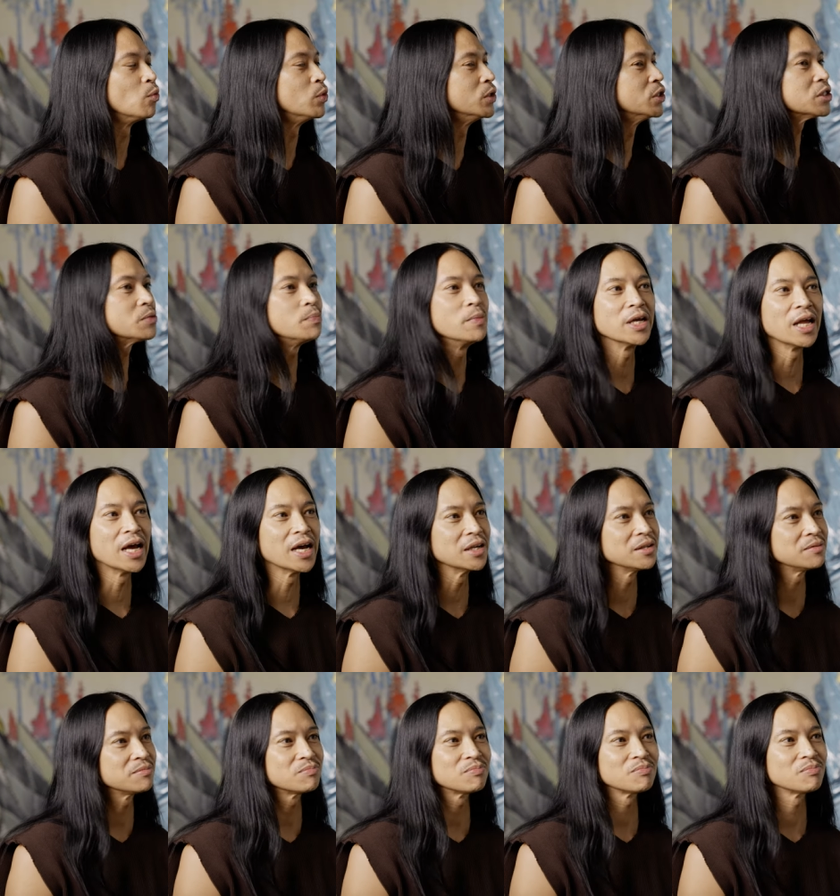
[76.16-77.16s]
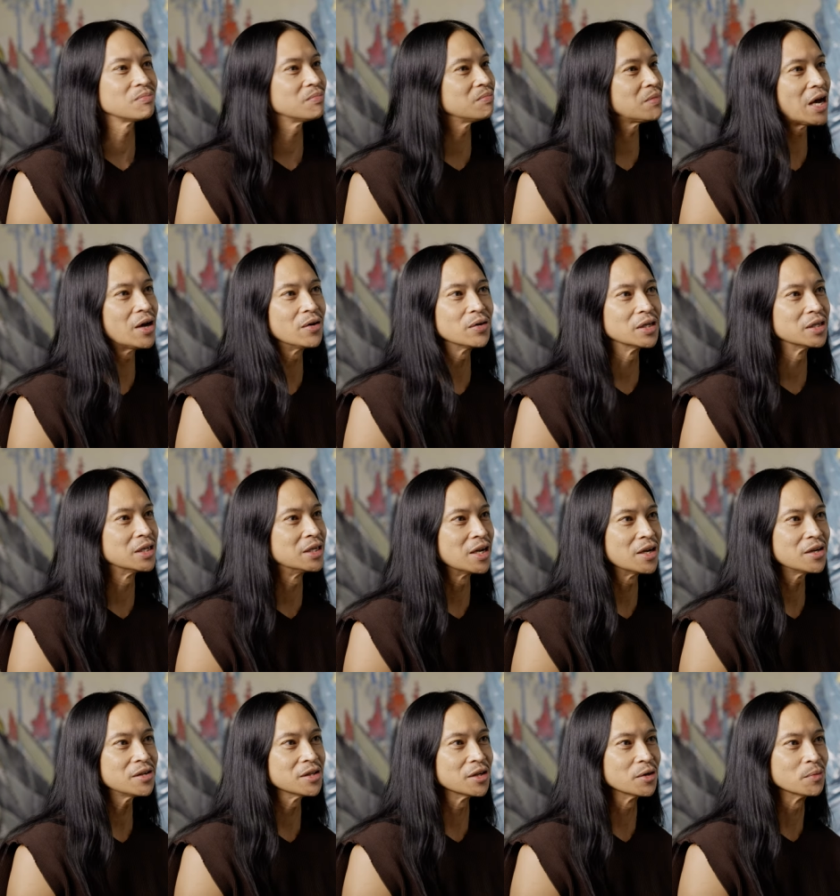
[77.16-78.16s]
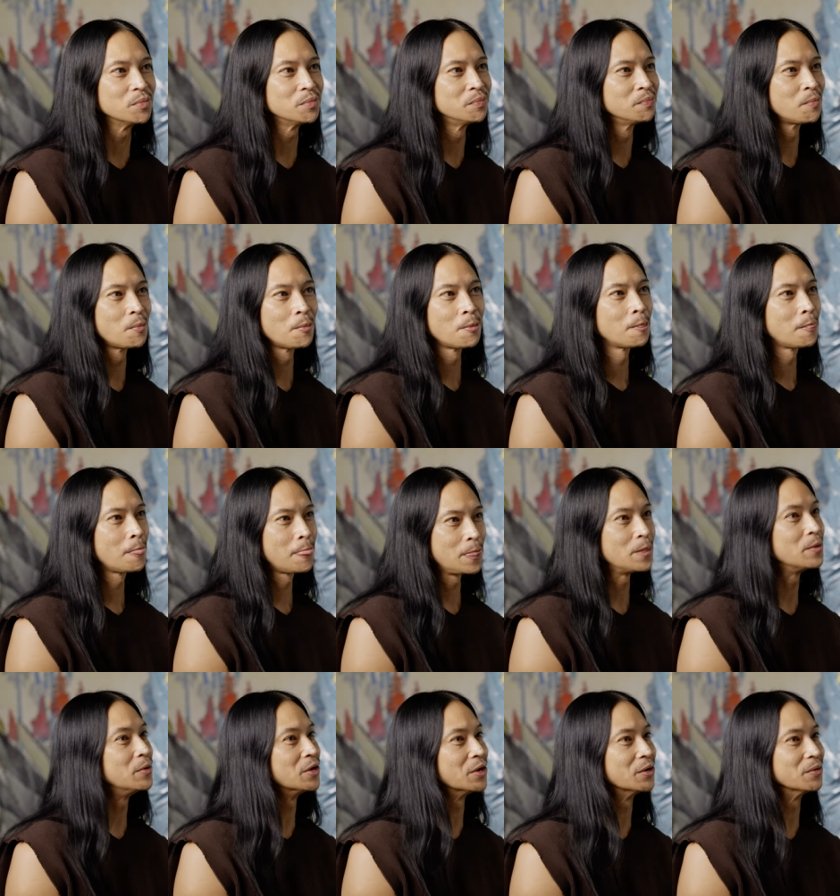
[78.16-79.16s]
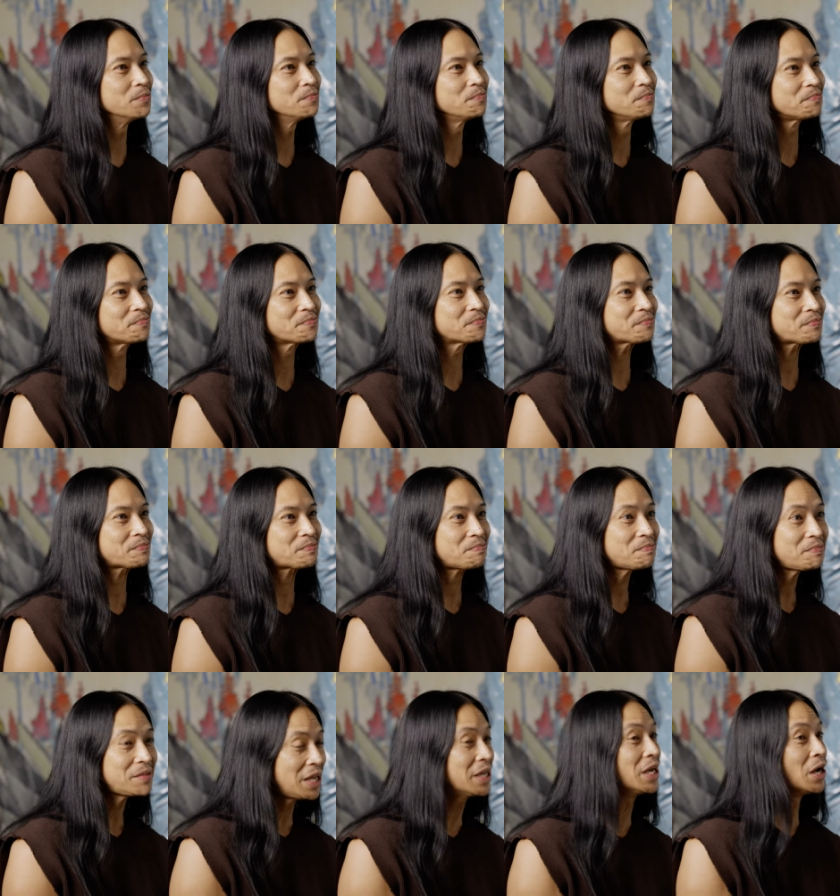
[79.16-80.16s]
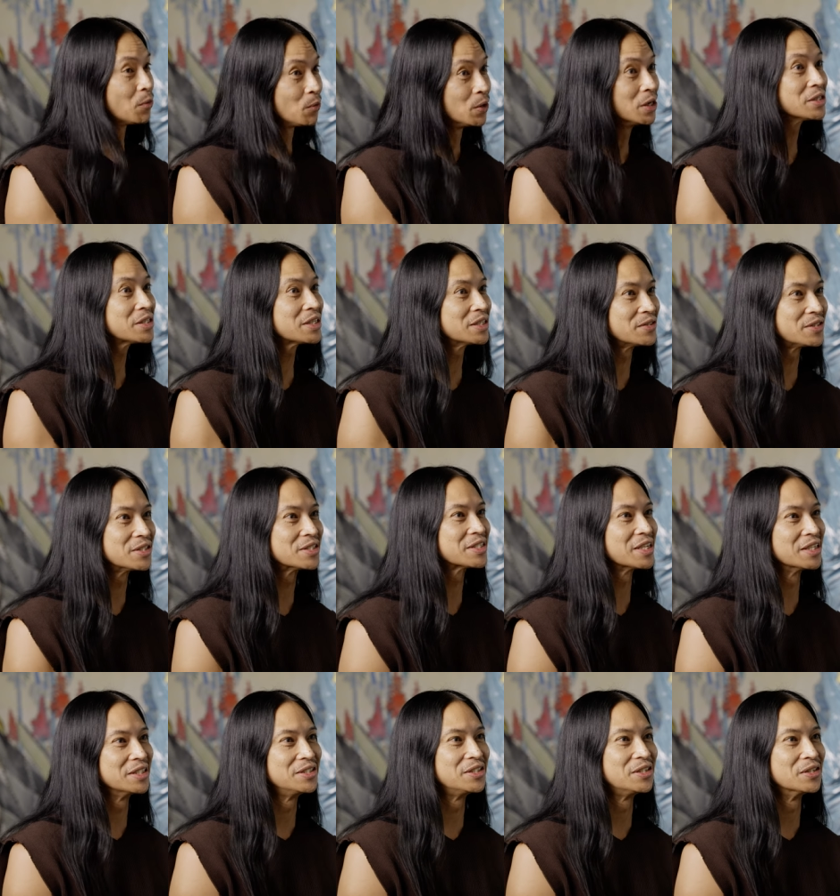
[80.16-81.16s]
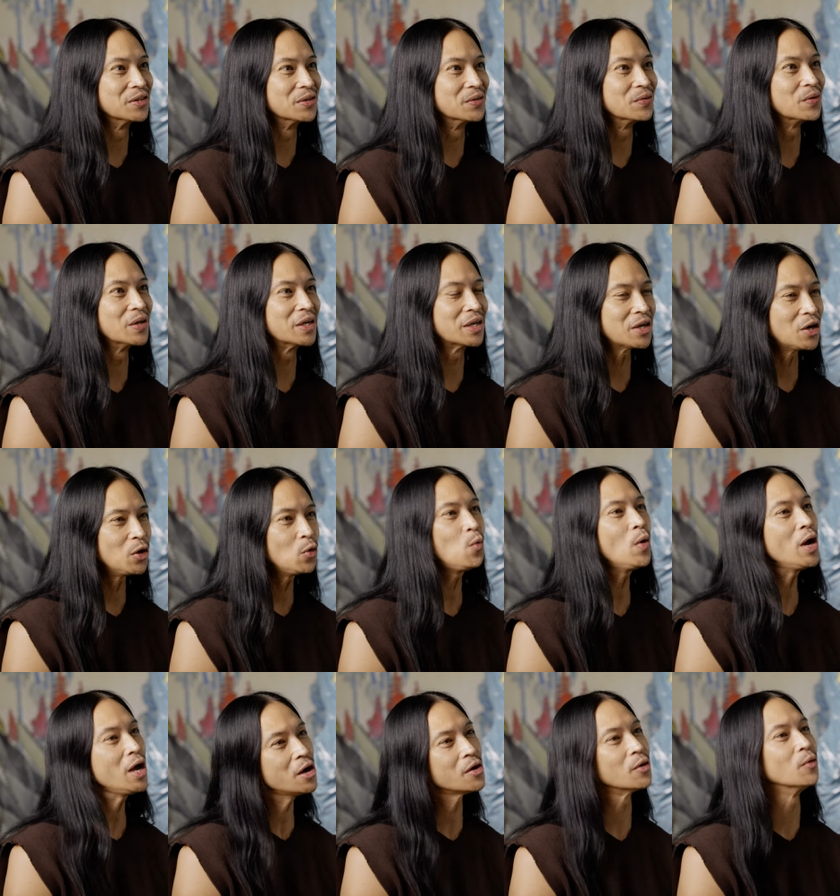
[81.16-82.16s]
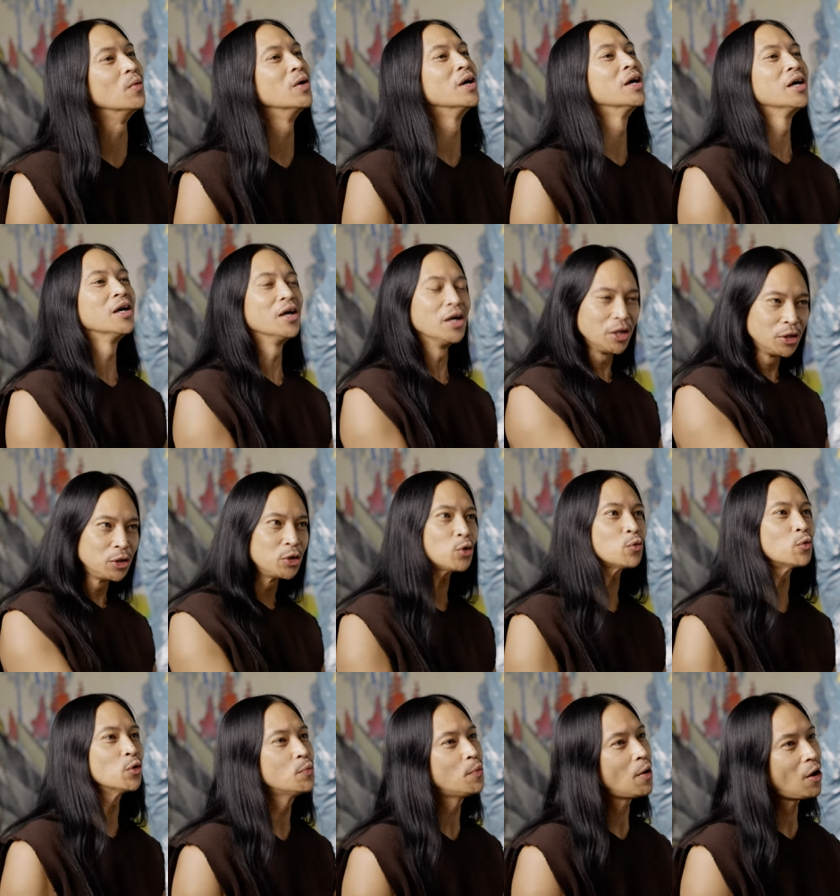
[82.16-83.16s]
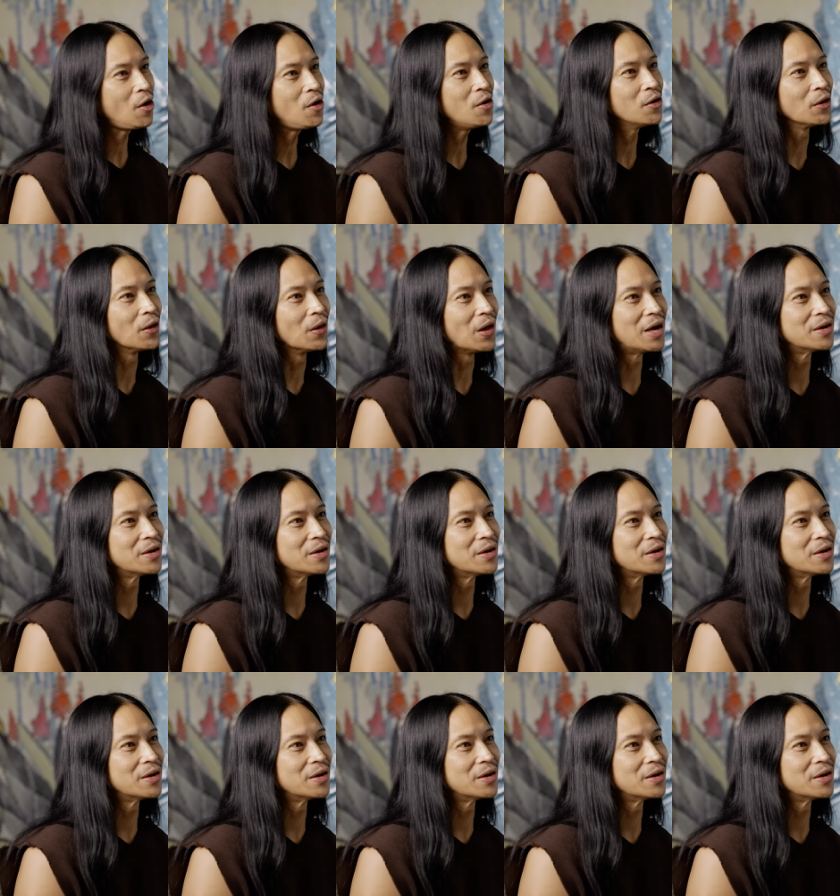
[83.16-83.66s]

We just met at out at a nightclub, you know. And I was, I just said, you know, like, oh wow, you're RuPaul.